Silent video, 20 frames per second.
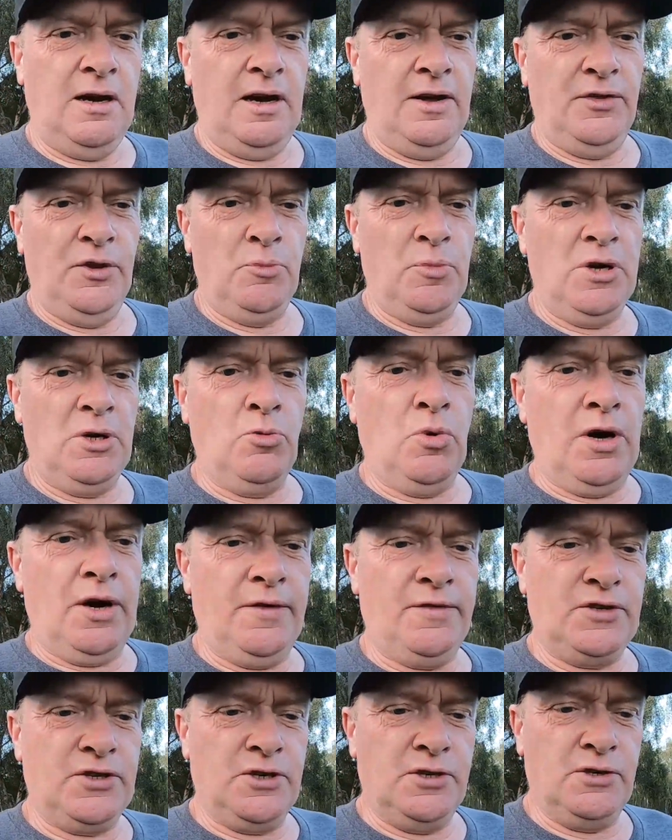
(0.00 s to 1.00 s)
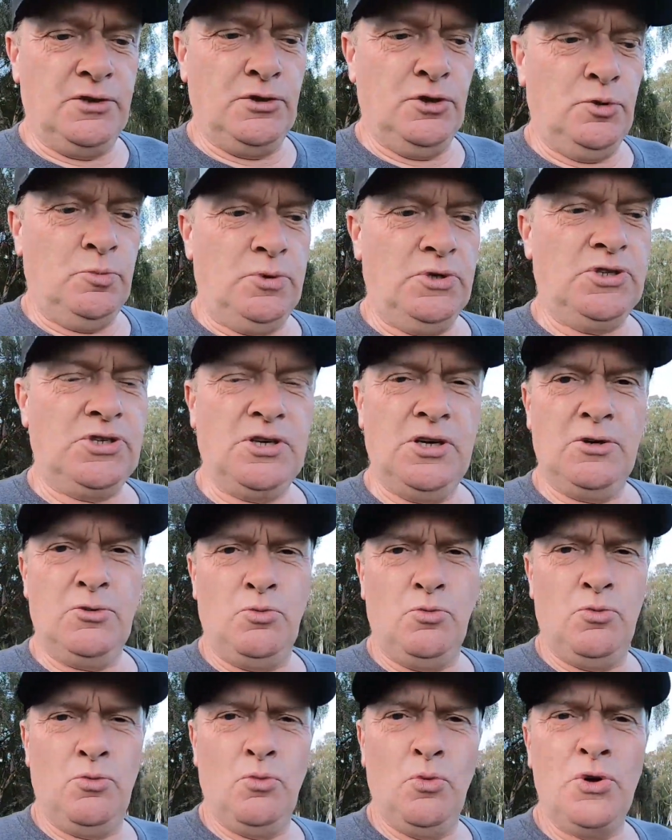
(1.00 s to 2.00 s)
And the midwife turned up and
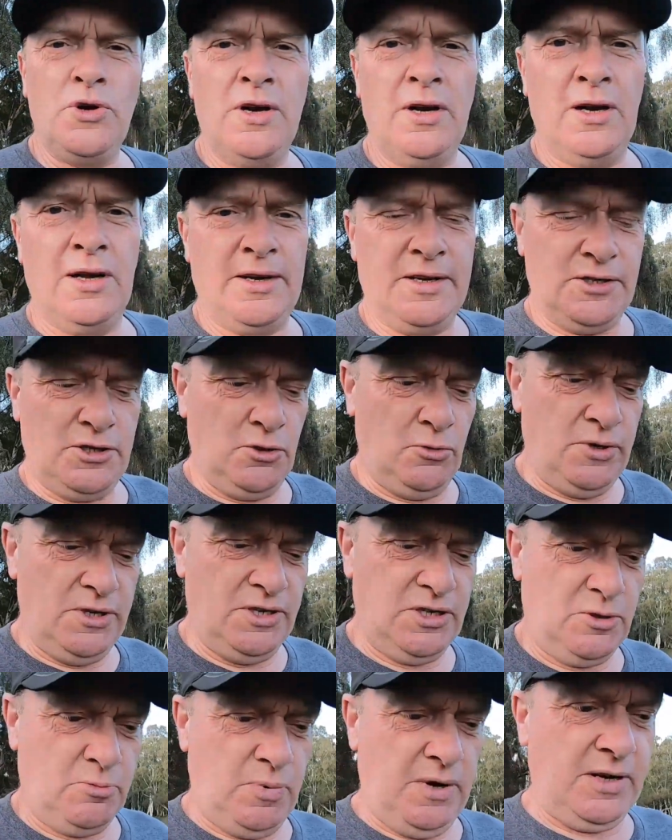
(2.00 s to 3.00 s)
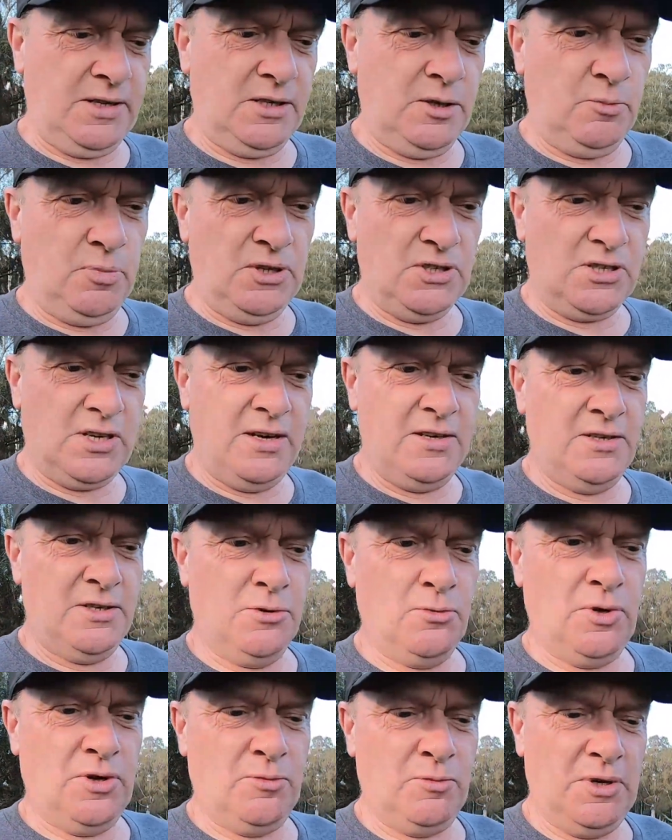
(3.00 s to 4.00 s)
said, would you like to inspect the
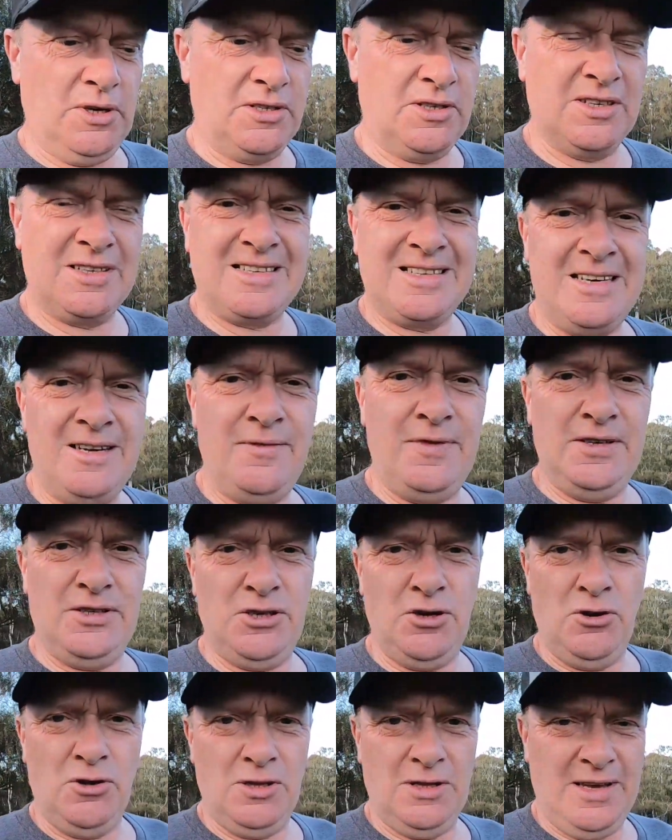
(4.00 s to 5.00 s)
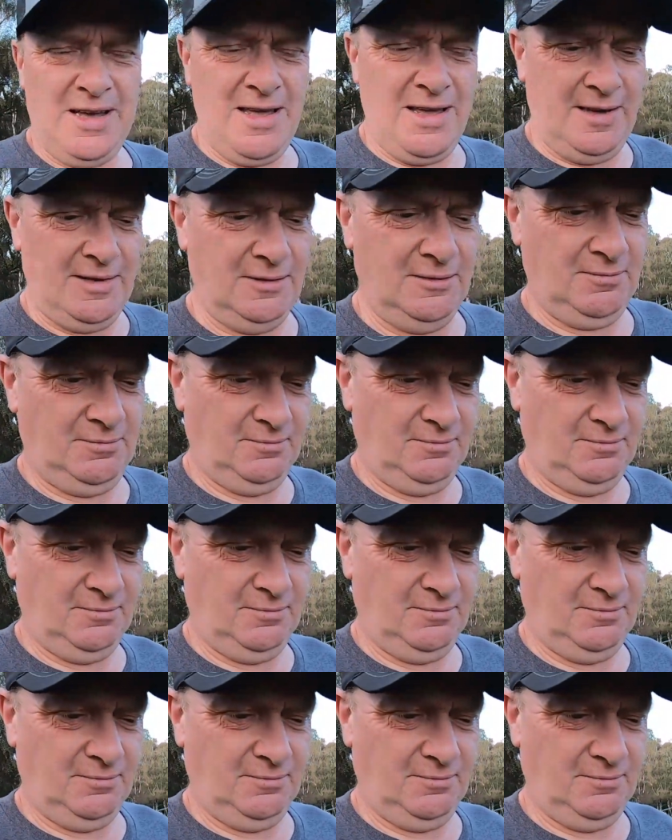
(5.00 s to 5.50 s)
placenta with me to see if it's all there?